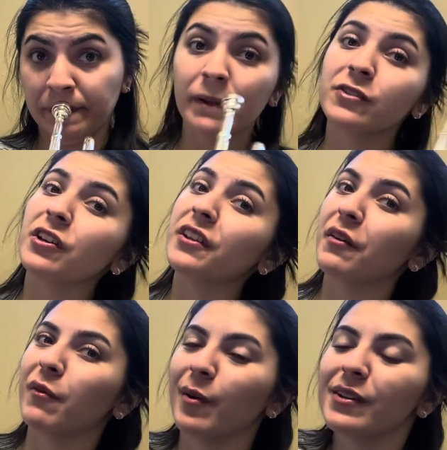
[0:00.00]
Let's try that
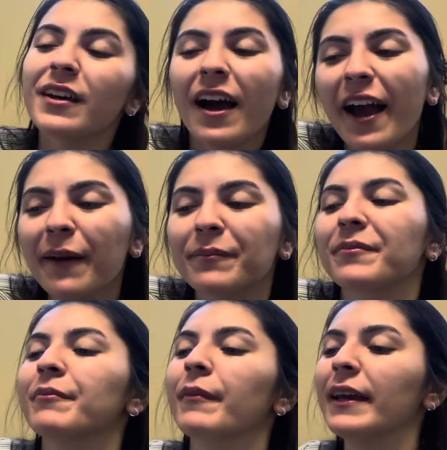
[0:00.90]
one more time,
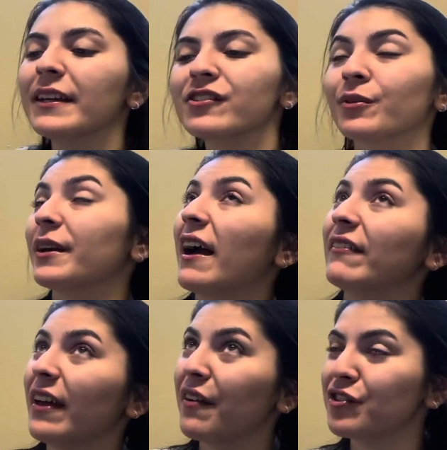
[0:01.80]
making sure we have
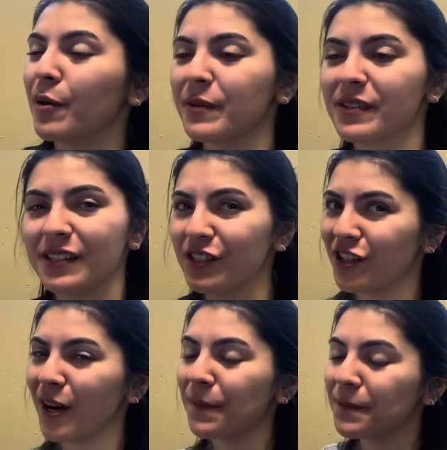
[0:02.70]
the F sharp and C sharp.